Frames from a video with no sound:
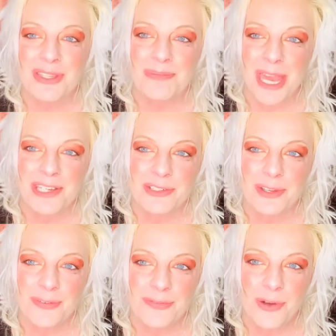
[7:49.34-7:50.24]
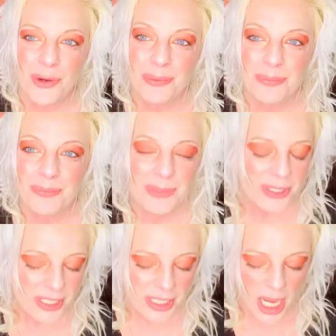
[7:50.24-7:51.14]
Magical Folk
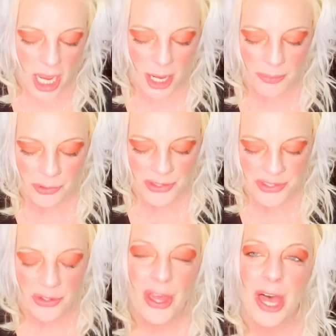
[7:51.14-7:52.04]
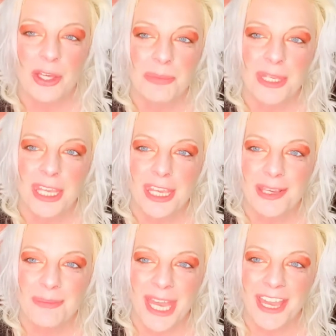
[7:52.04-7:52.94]
Crystal Alchemy
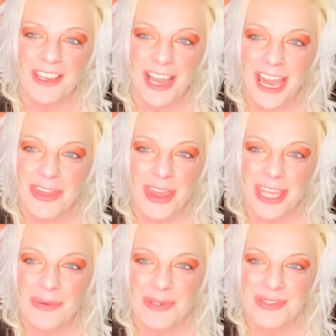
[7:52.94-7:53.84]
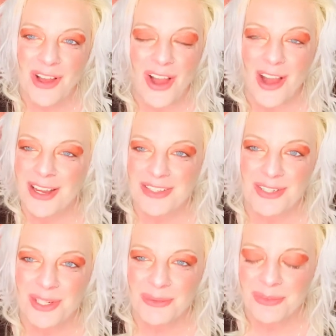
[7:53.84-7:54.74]
bag? I think it was
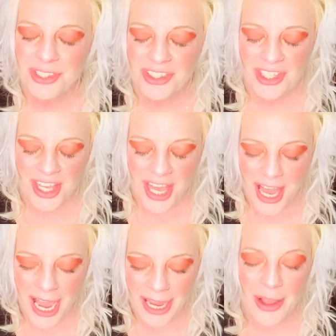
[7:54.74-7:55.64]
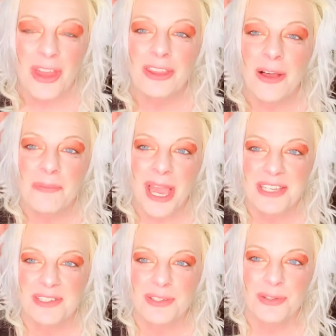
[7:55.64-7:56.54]
awesome. I love
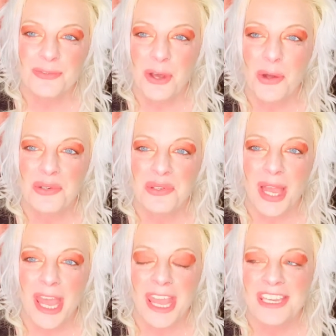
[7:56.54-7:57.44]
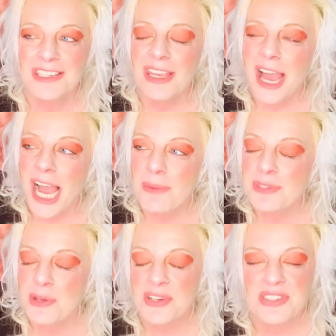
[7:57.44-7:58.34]
Magical Folk, and I'm
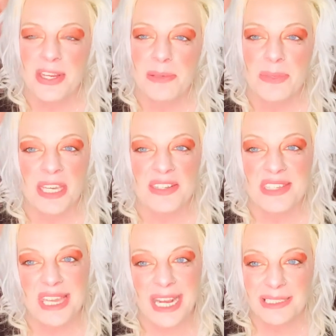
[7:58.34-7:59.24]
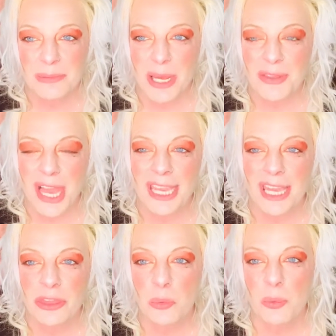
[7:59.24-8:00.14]
so excited because next month I
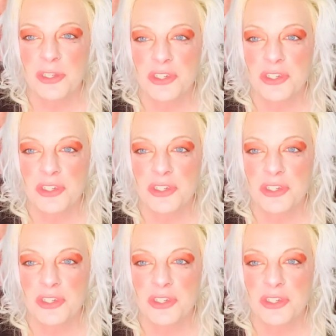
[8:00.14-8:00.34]
got the Witch's